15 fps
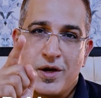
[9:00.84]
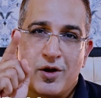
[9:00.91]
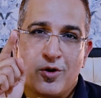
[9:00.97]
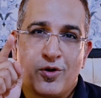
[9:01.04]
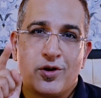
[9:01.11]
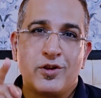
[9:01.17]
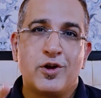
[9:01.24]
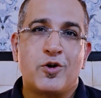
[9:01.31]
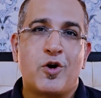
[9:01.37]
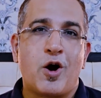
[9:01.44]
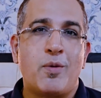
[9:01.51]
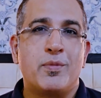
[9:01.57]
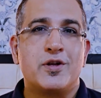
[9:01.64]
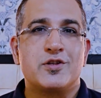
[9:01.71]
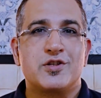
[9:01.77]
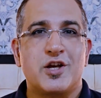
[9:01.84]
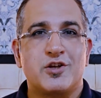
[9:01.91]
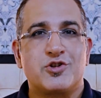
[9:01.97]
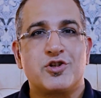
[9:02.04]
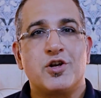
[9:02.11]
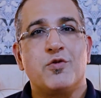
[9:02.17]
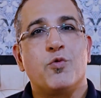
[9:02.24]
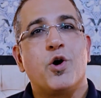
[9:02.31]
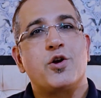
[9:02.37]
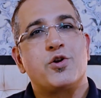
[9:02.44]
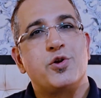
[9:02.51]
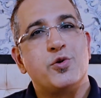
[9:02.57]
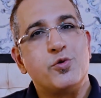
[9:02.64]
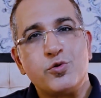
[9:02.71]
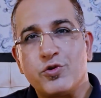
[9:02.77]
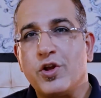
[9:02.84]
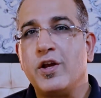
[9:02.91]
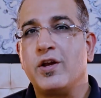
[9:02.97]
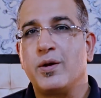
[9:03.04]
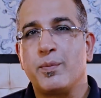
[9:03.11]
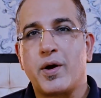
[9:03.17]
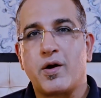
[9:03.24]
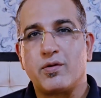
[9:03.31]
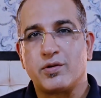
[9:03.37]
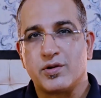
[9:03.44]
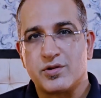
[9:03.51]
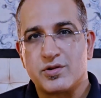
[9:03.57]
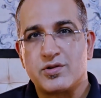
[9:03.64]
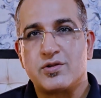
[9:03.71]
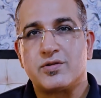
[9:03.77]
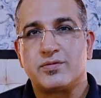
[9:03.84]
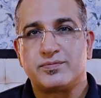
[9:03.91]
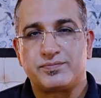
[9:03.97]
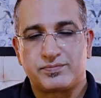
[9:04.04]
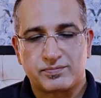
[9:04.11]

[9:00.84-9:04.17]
me know in the comment section what you think about this.